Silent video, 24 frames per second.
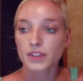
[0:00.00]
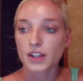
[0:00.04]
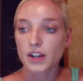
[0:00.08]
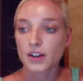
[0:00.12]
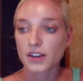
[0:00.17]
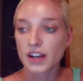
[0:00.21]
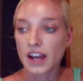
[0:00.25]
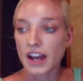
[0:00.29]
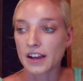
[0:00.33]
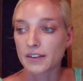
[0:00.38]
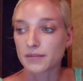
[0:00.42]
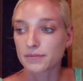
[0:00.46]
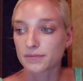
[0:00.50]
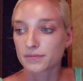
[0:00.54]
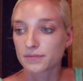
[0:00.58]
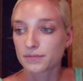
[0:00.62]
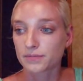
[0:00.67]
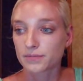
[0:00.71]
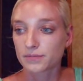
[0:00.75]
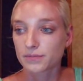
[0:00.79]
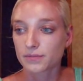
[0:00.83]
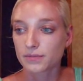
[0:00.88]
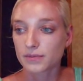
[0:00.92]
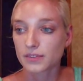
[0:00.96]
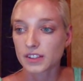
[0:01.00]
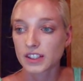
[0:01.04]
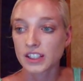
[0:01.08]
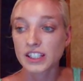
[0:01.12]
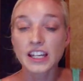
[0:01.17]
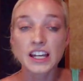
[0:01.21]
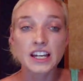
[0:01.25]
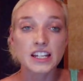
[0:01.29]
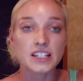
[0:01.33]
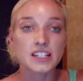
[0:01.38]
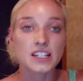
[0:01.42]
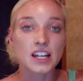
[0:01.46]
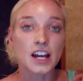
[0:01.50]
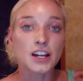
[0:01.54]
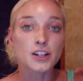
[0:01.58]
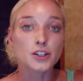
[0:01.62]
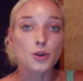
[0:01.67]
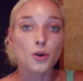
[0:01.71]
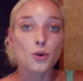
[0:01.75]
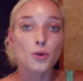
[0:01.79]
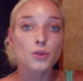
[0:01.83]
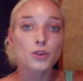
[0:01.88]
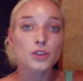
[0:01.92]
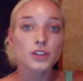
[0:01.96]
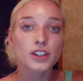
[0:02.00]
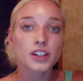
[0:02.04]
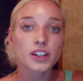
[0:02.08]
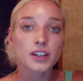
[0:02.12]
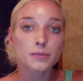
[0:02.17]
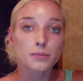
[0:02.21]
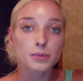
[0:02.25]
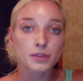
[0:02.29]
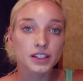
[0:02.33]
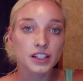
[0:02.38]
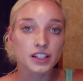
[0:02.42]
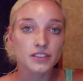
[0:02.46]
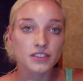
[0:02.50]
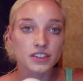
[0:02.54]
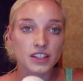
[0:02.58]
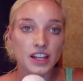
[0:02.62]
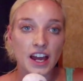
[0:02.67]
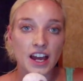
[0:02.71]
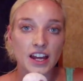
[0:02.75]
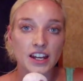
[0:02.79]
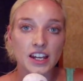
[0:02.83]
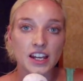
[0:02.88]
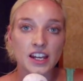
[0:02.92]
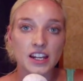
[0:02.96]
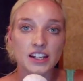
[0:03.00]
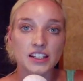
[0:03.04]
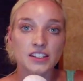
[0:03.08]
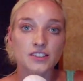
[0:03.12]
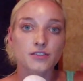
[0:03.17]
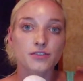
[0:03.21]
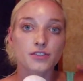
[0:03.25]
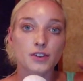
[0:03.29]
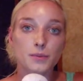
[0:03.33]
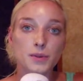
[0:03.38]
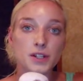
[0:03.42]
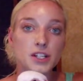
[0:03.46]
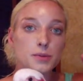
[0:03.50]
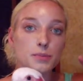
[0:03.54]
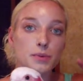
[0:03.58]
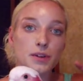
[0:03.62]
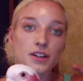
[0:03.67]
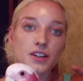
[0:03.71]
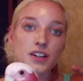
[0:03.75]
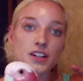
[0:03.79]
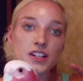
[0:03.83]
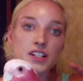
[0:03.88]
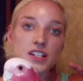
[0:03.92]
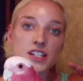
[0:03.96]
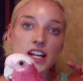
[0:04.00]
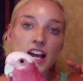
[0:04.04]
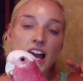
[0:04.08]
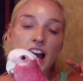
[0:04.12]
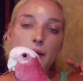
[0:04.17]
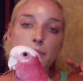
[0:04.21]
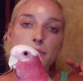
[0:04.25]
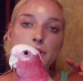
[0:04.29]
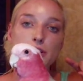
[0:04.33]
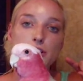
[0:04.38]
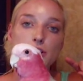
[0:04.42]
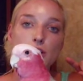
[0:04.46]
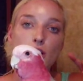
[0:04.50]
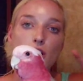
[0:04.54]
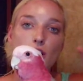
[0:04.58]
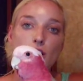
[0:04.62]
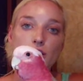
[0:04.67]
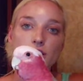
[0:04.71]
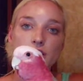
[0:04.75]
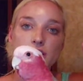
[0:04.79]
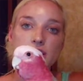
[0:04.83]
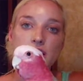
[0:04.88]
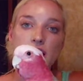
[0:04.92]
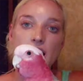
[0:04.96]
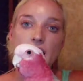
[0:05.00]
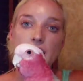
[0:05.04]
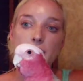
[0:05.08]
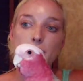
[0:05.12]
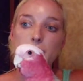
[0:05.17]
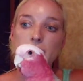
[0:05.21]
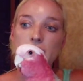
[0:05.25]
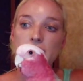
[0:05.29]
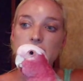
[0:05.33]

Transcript: Okay. Yes, I totally believe in that. And from experience, it happens all the time.